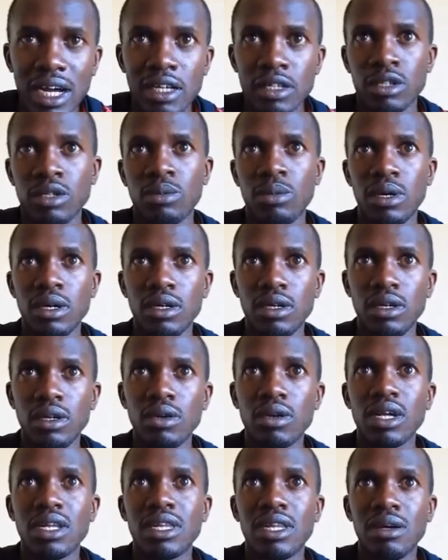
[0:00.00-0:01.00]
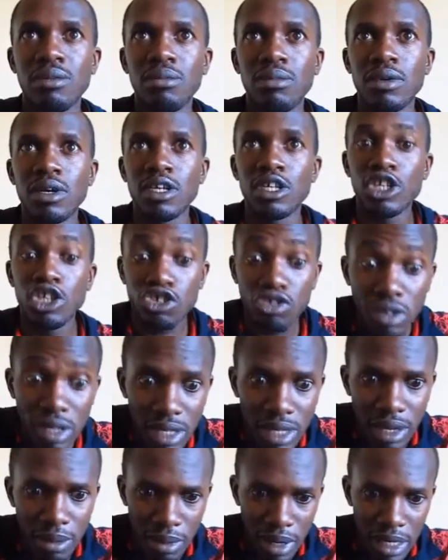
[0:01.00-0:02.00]
a customer, look at them,
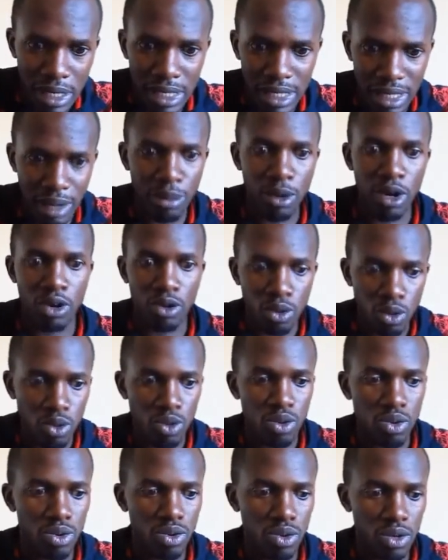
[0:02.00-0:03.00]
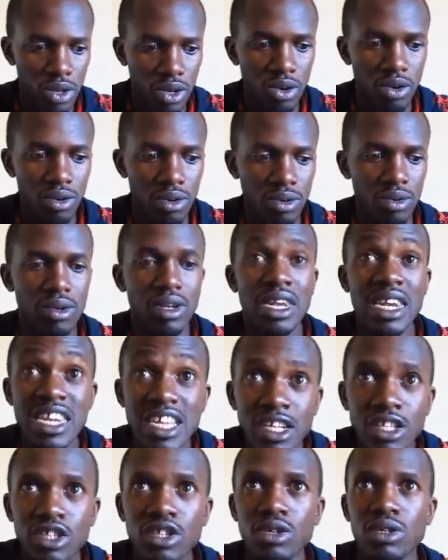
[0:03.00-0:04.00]
treat them as someone who, you know,
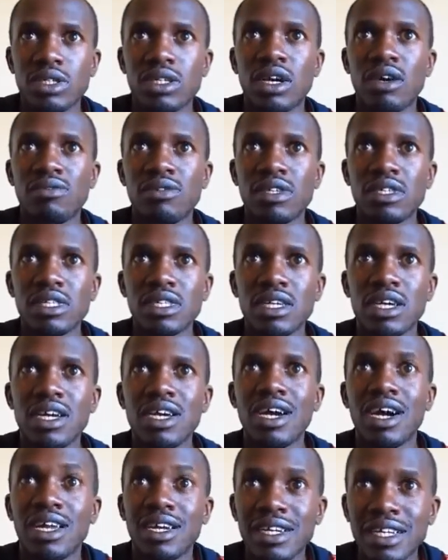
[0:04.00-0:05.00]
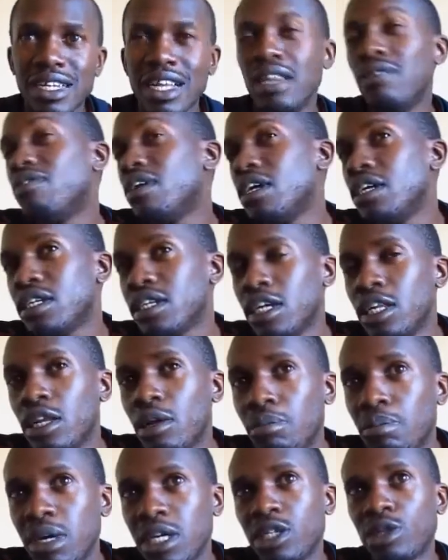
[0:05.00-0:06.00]
needs your service, and deliver it in
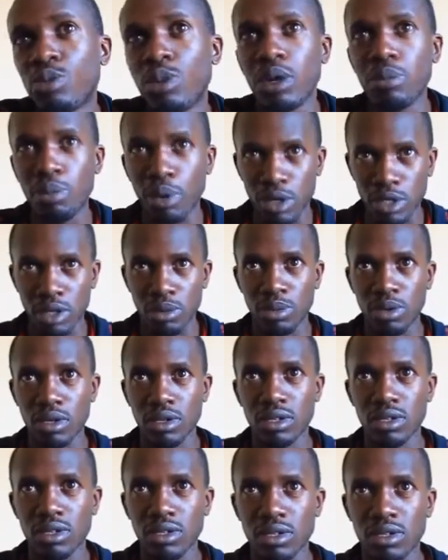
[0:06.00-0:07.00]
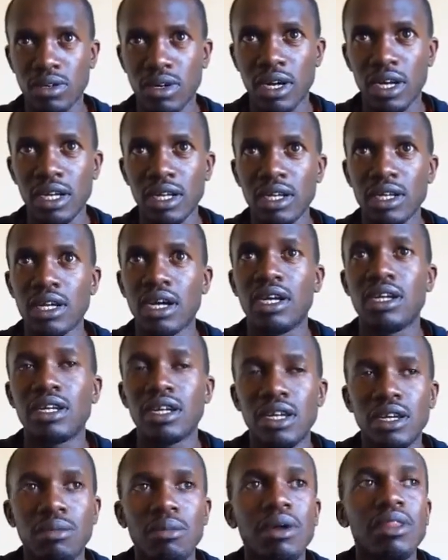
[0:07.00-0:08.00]
the best way possible, right, and
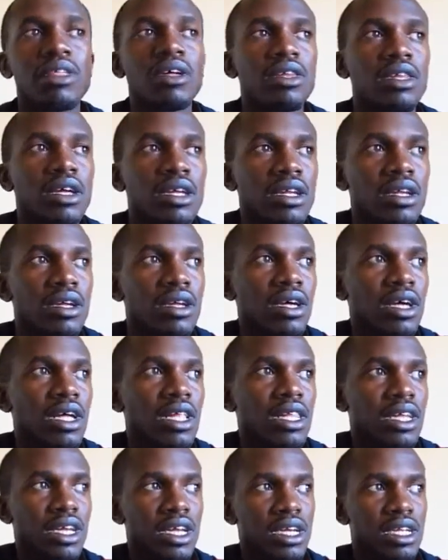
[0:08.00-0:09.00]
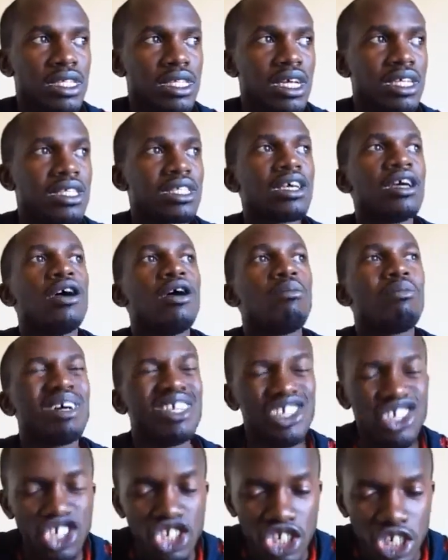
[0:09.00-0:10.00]
in the method that understands.
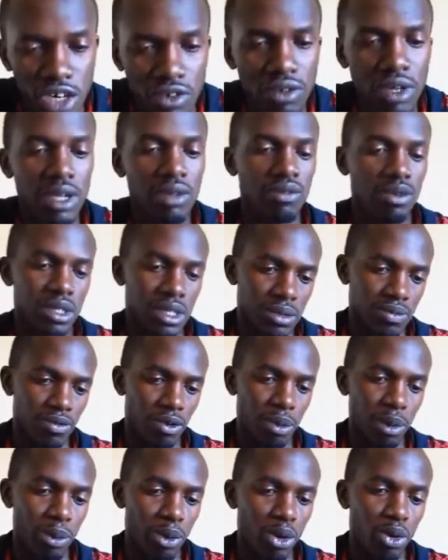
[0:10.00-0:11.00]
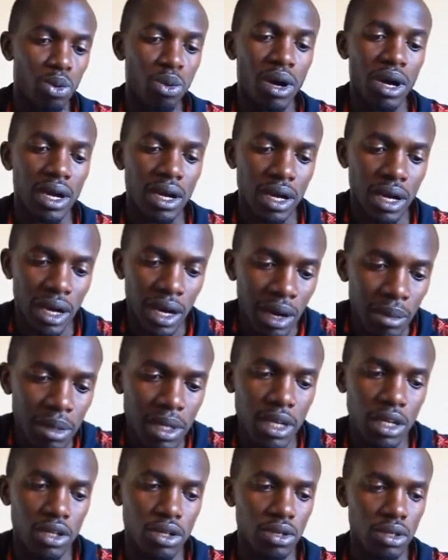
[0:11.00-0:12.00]
But generally, for people who are
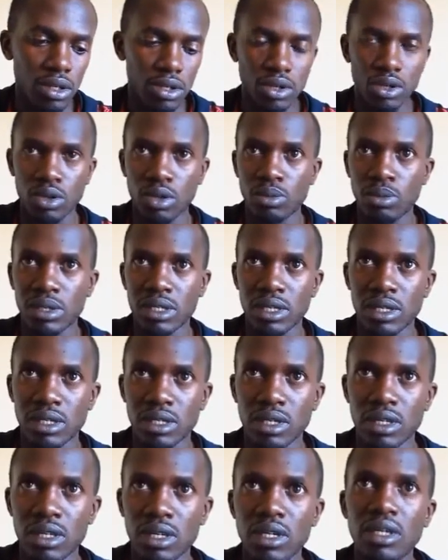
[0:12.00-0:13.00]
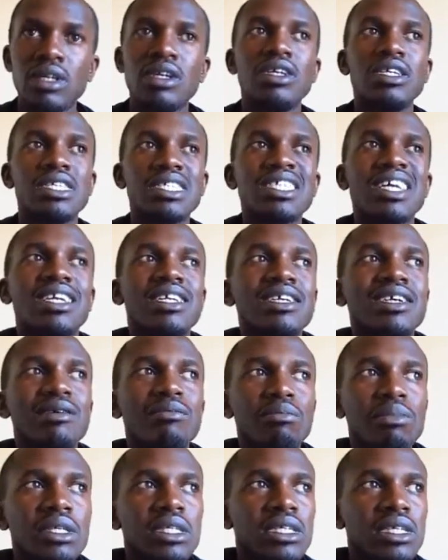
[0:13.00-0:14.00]
coming into the social business, starting
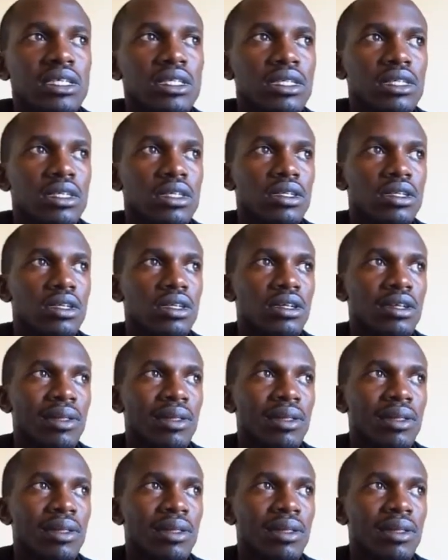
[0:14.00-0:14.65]
a business